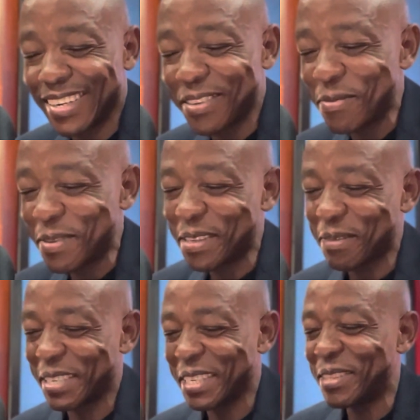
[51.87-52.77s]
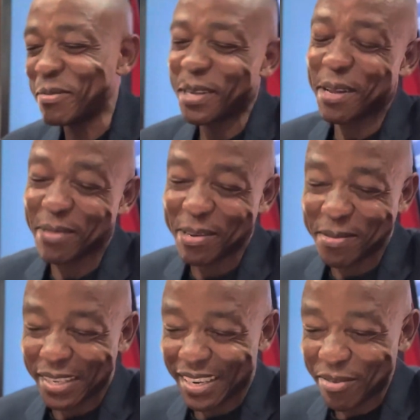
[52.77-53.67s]
Ke dumedisa baretsi botlhe ba
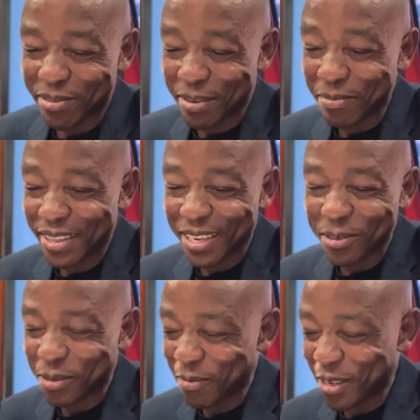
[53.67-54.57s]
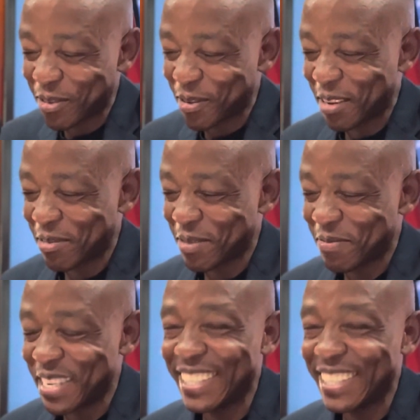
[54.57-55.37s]
Kurara FM. Thank you so much for having me.